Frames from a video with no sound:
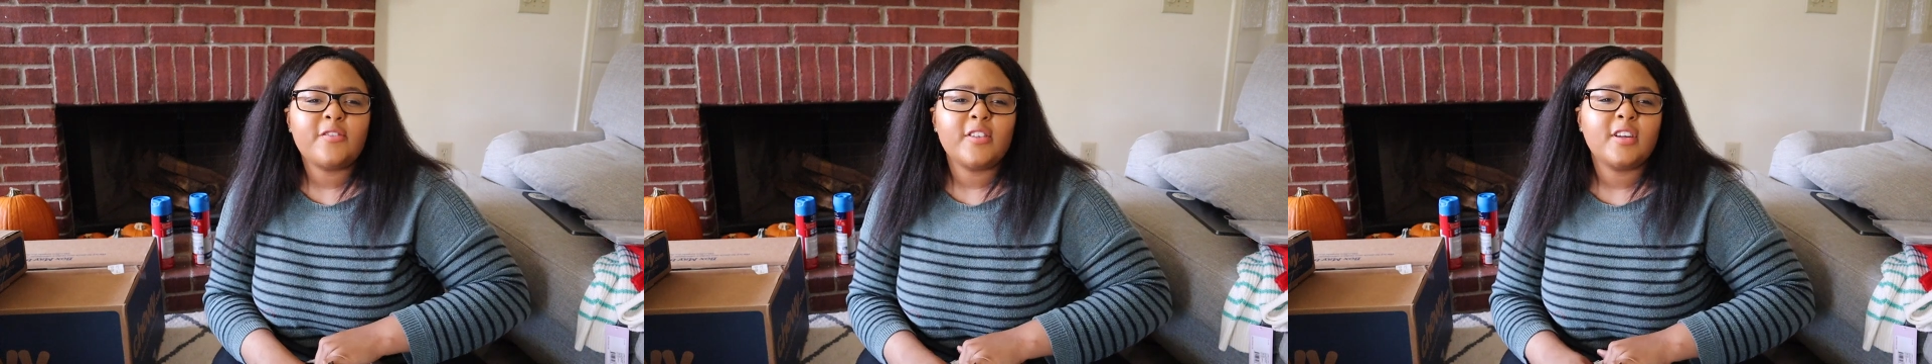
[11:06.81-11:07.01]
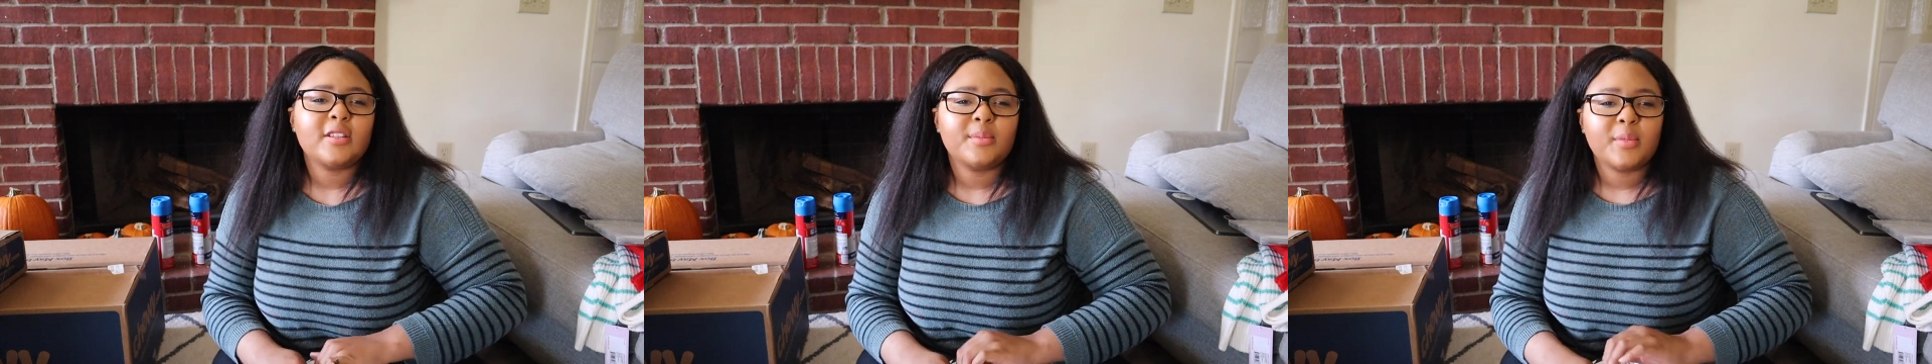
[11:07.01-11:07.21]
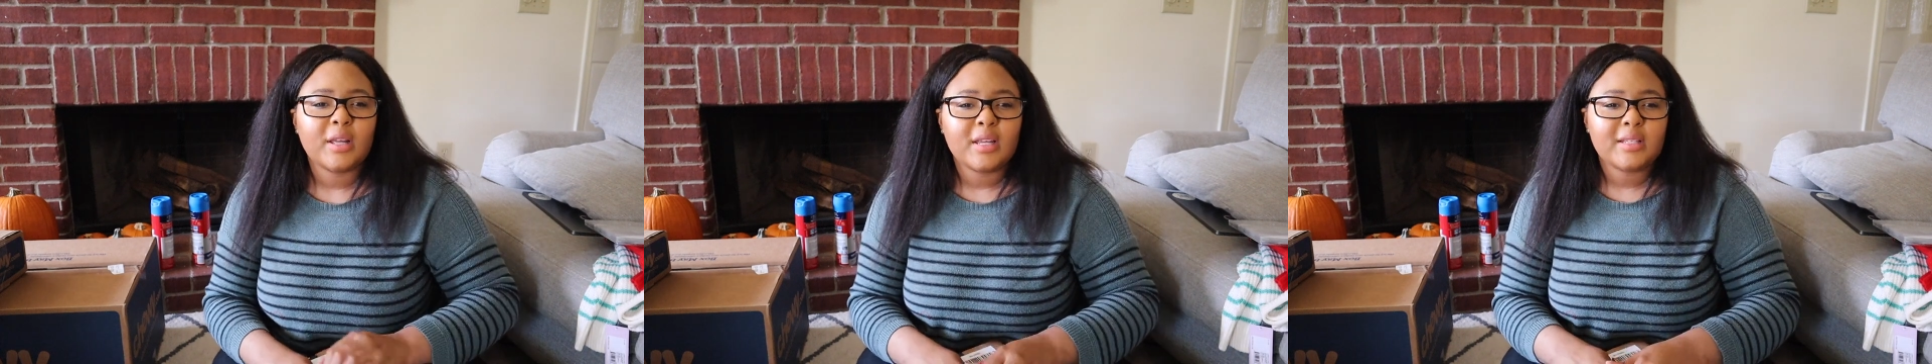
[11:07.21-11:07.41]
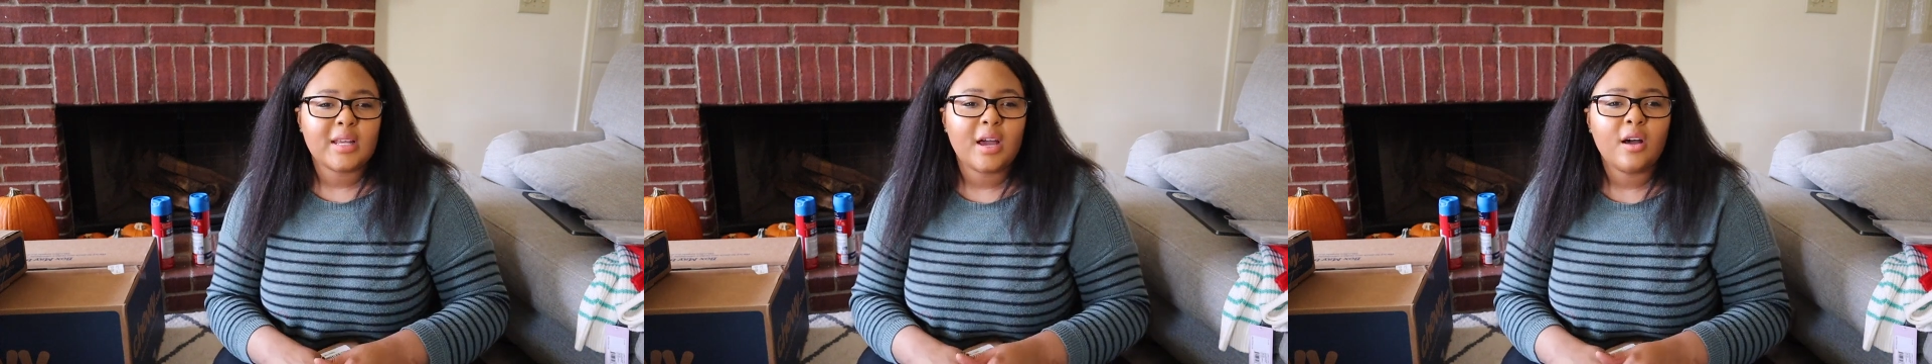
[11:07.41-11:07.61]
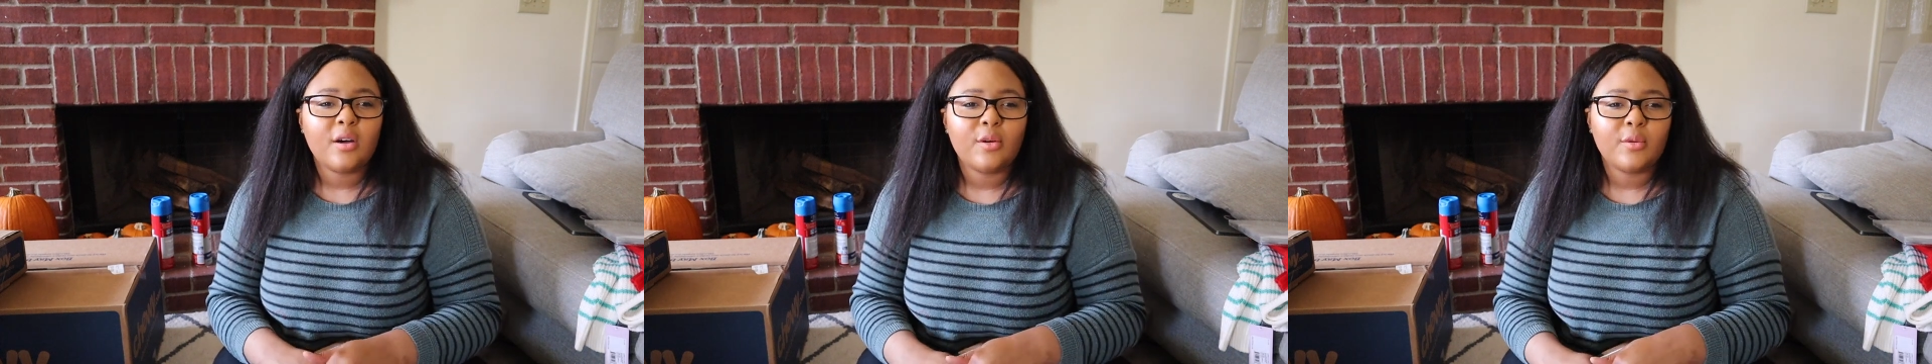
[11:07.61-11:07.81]
figure some things
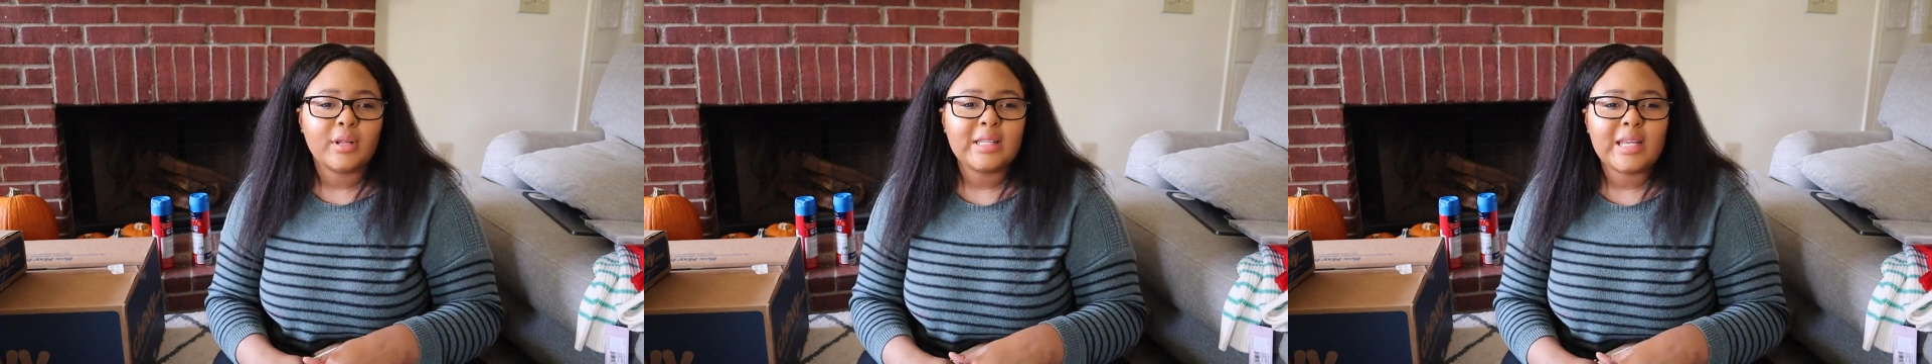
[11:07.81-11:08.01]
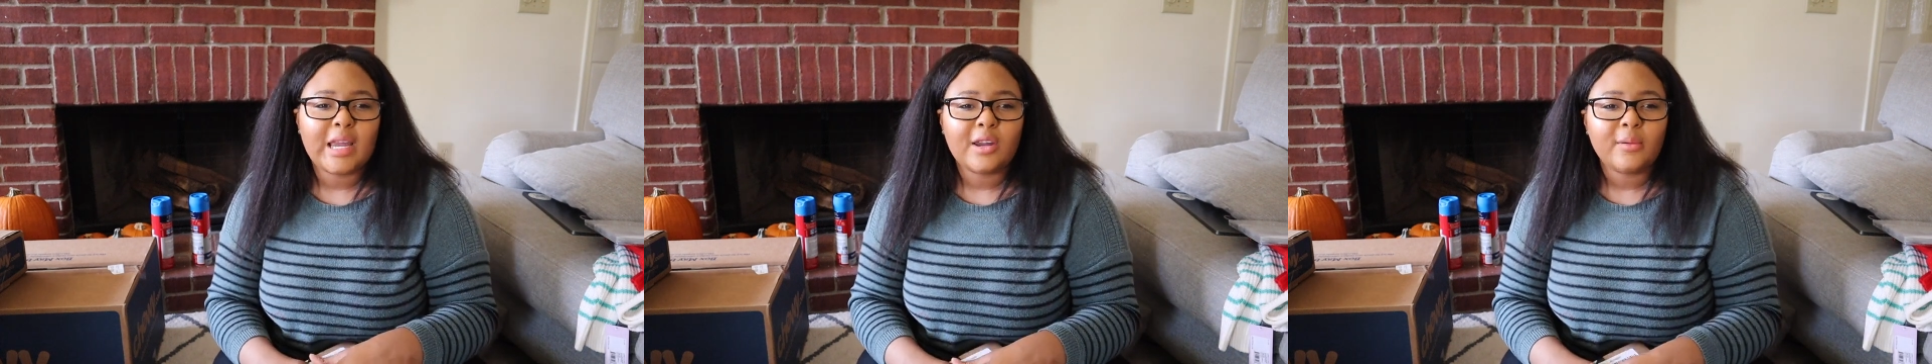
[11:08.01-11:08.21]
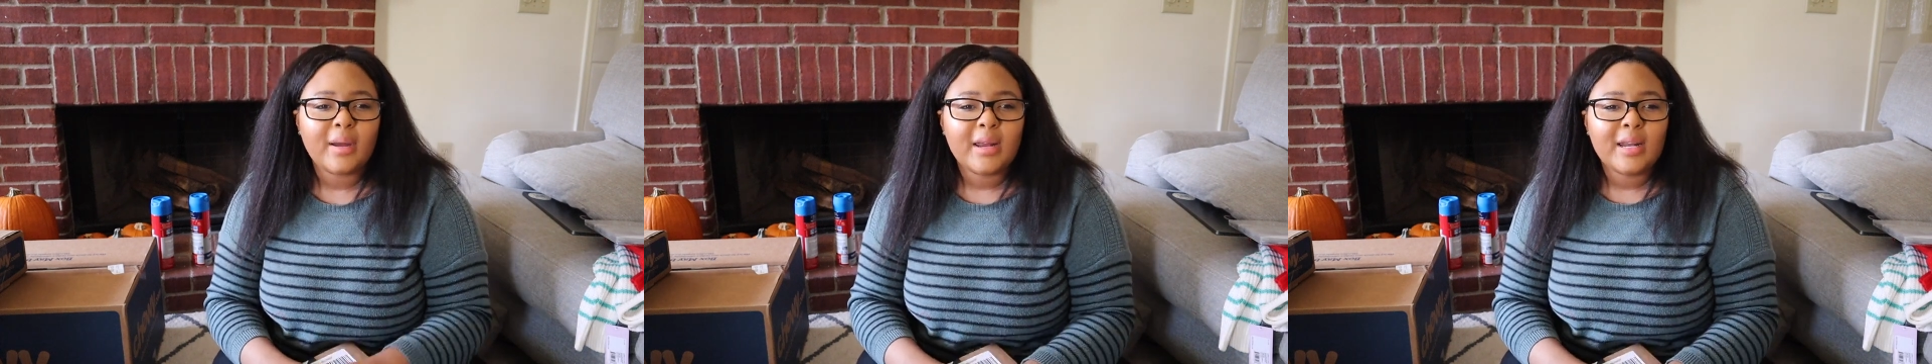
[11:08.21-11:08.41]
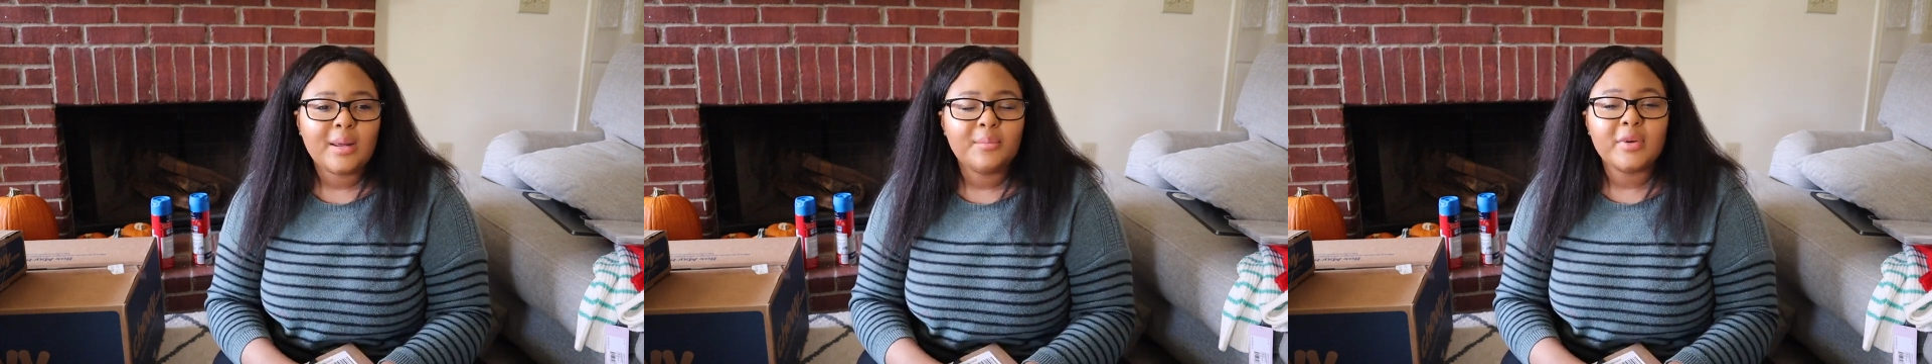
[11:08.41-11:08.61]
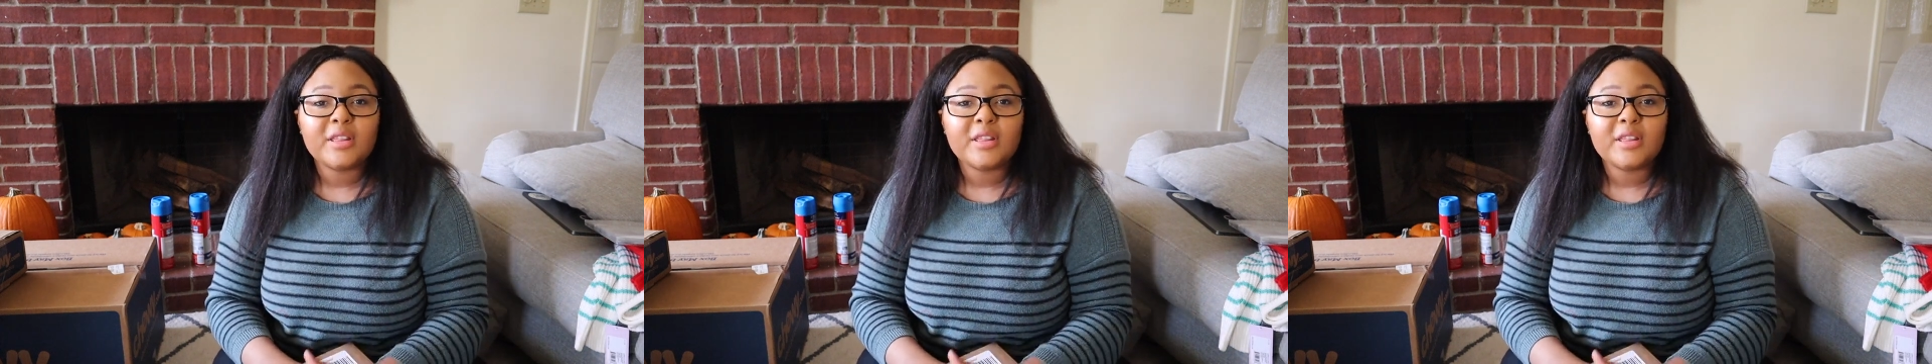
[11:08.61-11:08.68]
out with decorating,